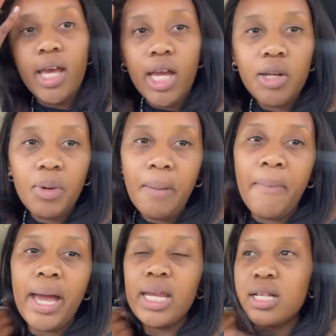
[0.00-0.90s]
Anyway,
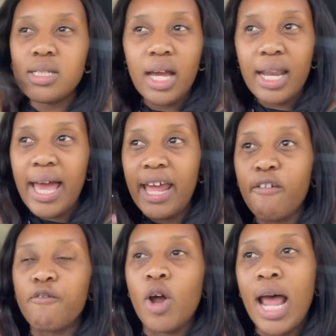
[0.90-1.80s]
my nail tech and I had a
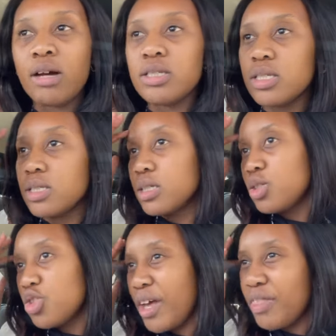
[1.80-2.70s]
fallout.
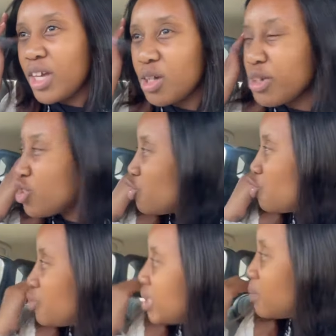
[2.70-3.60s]
I think it was 2
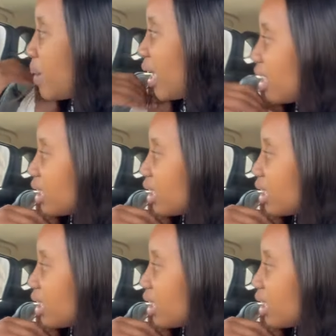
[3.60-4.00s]
weeks back.